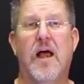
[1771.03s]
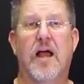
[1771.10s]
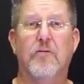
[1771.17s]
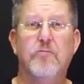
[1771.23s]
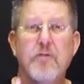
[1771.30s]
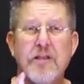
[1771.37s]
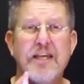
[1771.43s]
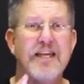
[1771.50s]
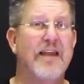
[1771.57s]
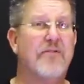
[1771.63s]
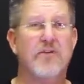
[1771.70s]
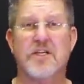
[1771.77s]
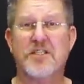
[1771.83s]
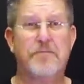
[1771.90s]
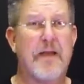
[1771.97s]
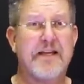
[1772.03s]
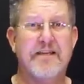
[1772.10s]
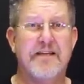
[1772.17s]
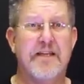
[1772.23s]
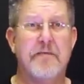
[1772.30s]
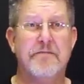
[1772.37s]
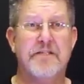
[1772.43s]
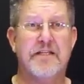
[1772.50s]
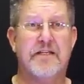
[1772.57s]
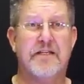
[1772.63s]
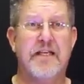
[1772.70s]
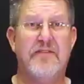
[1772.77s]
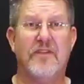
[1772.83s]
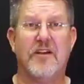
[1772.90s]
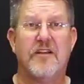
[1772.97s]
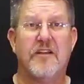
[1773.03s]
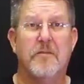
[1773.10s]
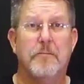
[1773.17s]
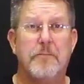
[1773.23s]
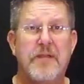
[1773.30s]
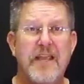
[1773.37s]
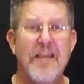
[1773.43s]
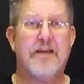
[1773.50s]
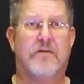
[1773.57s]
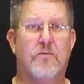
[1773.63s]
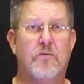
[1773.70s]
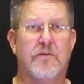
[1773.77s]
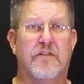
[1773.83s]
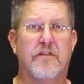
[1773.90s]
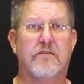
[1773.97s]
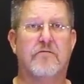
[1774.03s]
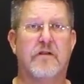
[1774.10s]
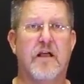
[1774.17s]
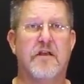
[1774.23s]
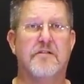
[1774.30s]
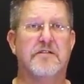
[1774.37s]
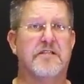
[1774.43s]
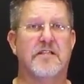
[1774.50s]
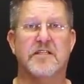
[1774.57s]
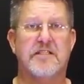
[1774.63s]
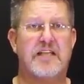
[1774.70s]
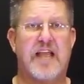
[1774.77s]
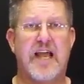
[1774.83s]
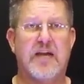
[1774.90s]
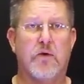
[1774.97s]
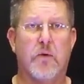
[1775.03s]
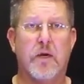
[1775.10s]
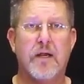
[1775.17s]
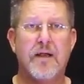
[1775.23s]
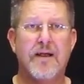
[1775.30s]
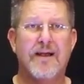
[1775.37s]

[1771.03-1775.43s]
I really never expected them to even compete with the three others in this category,